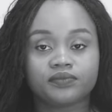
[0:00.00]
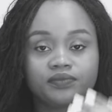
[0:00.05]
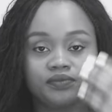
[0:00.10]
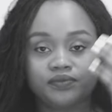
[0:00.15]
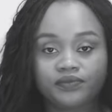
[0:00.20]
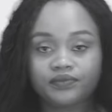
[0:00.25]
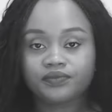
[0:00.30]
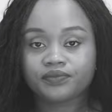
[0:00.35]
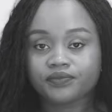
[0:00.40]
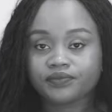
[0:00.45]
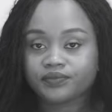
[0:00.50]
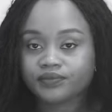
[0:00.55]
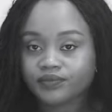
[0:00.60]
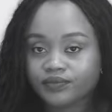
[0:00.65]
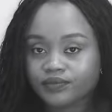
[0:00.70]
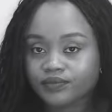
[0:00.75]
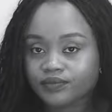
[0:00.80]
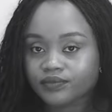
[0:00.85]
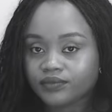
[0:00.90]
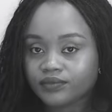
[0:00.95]

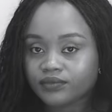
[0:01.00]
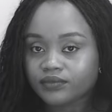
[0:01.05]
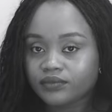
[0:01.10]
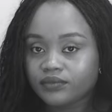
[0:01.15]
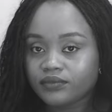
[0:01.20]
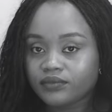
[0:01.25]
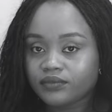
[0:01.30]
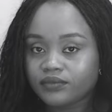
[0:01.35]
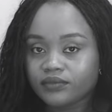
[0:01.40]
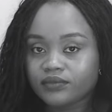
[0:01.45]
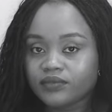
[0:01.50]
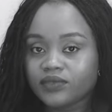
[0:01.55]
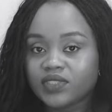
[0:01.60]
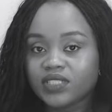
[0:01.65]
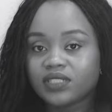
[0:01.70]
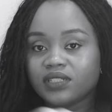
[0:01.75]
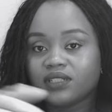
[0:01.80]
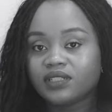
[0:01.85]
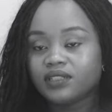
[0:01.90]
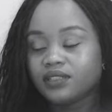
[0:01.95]

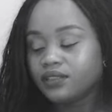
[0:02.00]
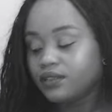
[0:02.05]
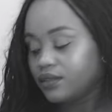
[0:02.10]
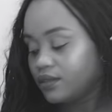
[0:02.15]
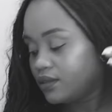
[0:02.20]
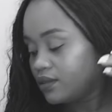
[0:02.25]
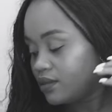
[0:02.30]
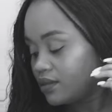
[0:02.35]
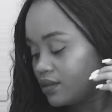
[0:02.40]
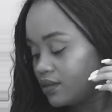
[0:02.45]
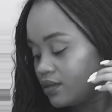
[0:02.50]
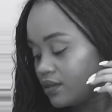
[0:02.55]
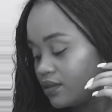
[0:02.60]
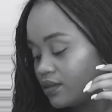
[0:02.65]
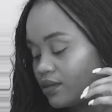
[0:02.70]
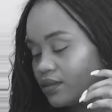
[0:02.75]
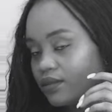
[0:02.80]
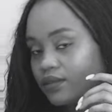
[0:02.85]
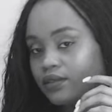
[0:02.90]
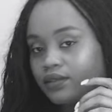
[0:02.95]

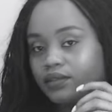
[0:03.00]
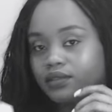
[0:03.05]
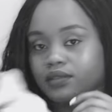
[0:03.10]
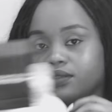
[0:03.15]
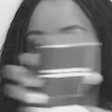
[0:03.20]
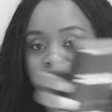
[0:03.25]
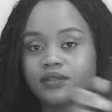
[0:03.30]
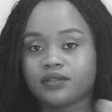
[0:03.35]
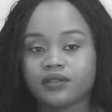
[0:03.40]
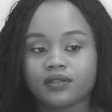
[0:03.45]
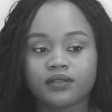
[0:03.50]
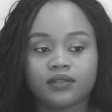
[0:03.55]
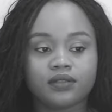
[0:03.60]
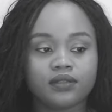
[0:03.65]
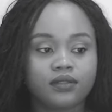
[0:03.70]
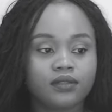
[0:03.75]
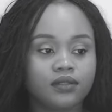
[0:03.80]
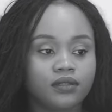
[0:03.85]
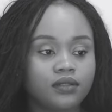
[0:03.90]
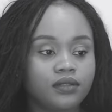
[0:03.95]

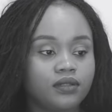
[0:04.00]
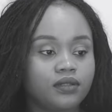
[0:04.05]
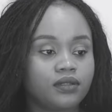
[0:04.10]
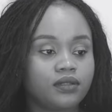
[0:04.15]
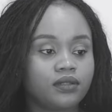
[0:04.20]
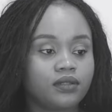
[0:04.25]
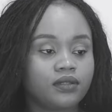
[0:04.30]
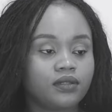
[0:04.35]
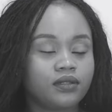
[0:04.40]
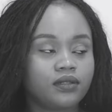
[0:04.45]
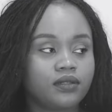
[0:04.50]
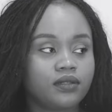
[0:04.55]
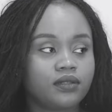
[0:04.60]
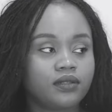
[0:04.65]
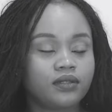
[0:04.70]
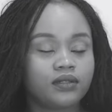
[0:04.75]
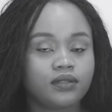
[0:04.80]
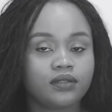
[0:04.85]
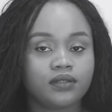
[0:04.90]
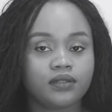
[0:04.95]

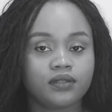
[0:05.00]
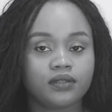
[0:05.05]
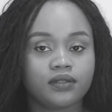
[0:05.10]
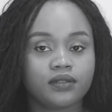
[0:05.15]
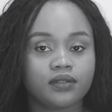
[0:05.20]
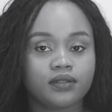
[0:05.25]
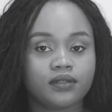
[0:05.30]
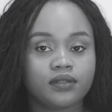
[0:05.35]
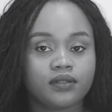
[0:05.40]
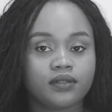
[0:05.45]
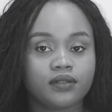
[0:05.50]
(not speaking)